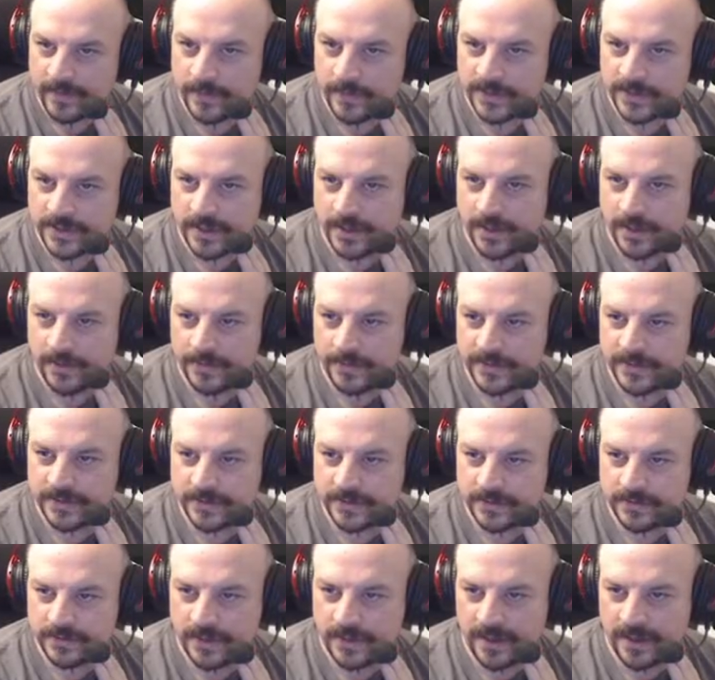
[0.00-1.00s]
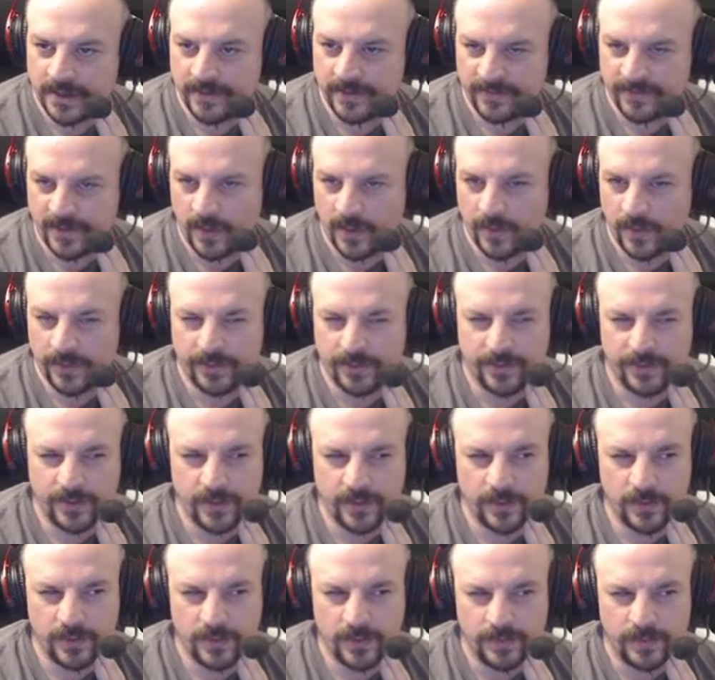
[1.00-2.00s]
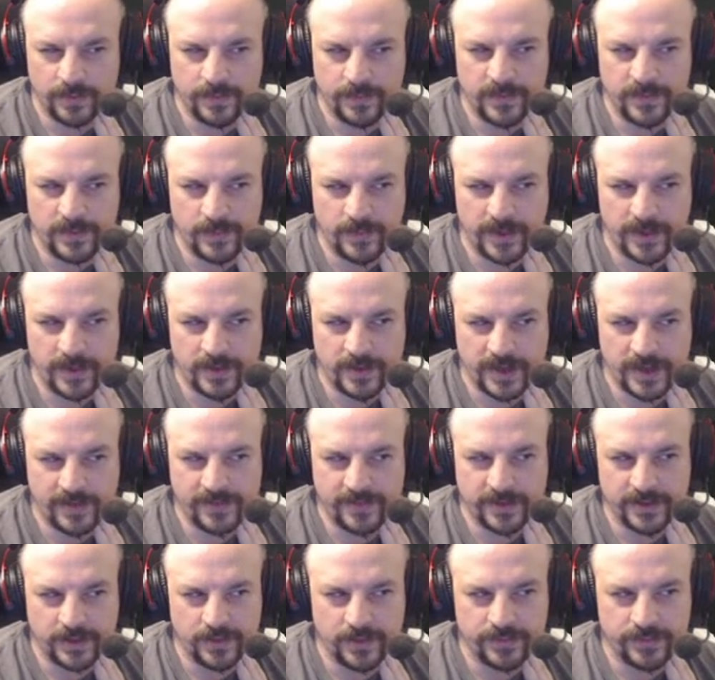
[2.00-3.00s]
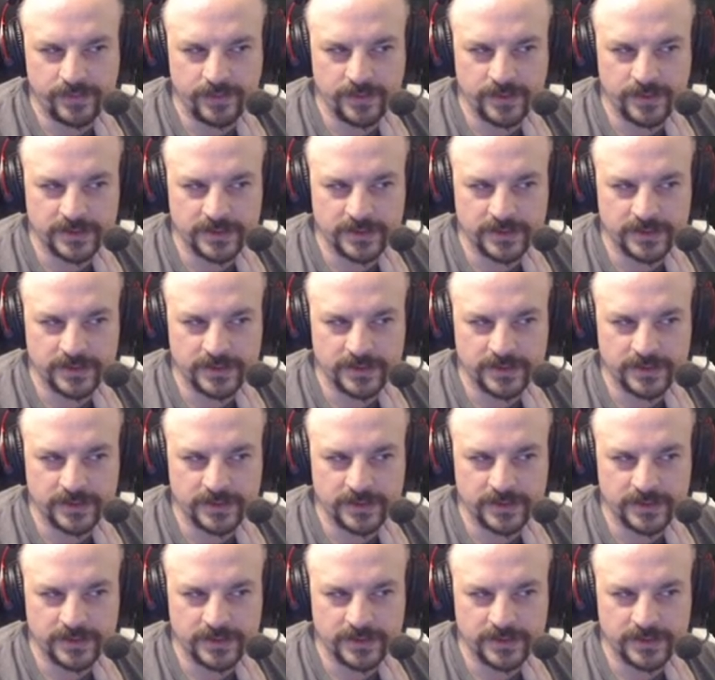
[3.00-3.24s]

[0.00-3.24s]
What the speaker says: Which can help us kind of go through without having to go through,